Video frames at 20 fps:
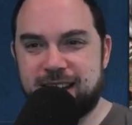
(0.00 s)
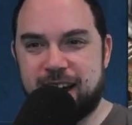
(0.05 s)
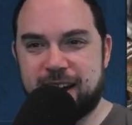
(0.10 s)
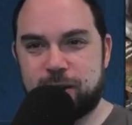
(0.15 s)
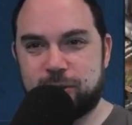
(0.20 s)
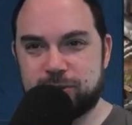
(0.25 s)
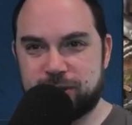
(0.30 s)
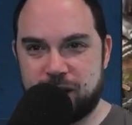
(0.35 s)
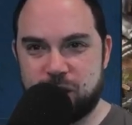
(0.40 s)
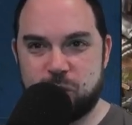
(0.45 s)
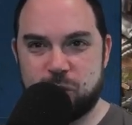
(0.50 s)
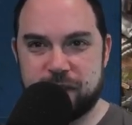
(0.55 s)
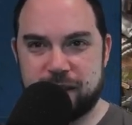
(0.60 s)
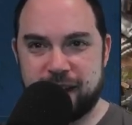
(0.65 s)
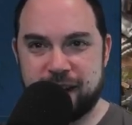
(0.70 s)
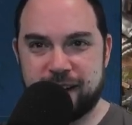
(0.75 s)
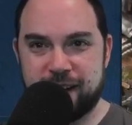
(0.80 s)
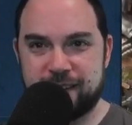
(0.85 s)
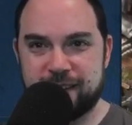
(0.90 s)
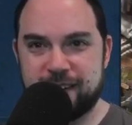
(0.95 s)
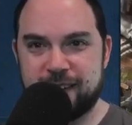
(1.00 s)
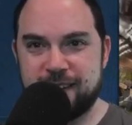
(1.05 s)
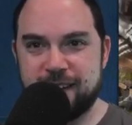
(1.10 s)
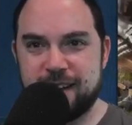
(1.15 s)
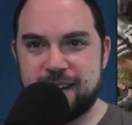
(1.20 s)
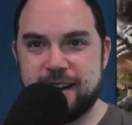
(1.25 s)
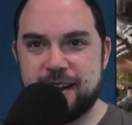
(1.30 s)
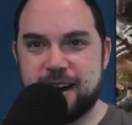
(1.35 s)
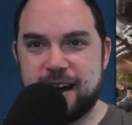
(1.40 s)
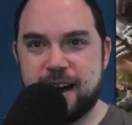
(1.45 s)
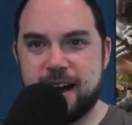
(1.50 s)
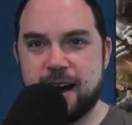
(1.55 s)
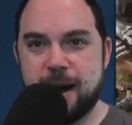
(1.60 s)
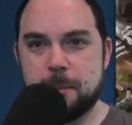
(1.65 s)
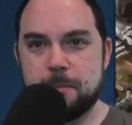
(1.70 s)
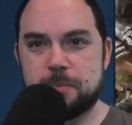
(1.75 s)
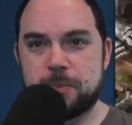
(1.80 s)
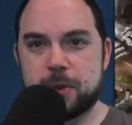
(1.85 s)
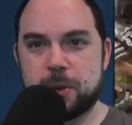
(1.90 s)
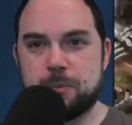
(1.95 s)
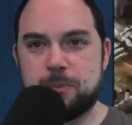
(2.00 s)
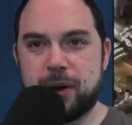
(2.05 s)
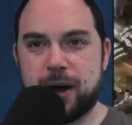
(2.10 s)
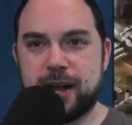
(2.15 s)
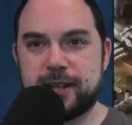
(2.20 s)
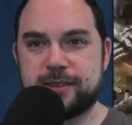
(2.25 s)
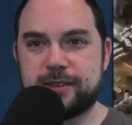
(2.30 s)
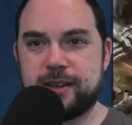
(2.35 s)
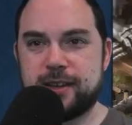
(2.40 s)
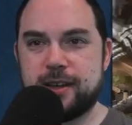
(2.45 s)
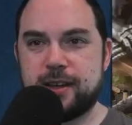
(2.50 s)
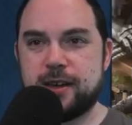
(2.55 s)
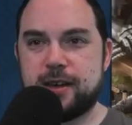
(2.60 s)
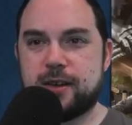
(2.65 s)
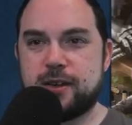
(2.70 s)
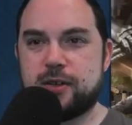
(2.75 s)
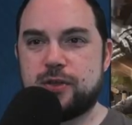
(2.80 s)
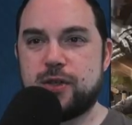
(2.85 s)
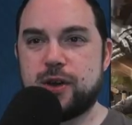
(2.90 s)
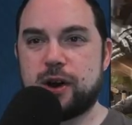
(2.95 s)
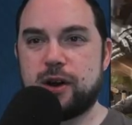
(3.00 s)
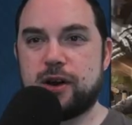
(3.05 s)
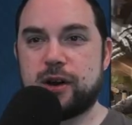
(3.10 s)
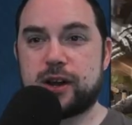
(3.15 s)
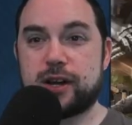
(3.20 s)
I don't think we're there. But there are